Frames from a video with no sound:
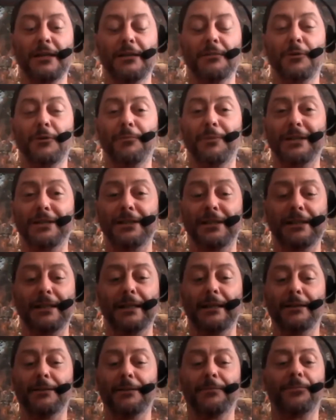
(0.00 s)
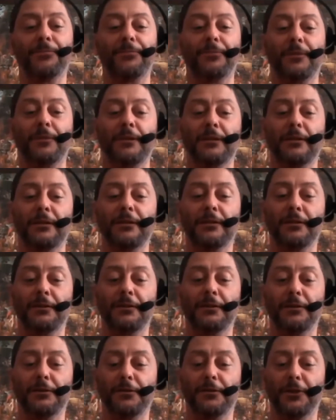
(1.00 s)
But basically,
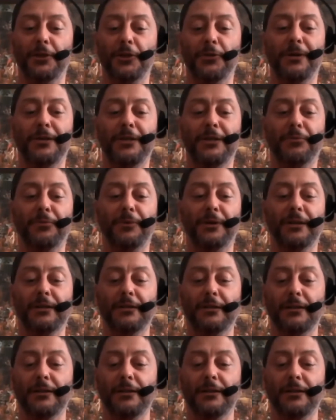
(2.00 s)
you end up with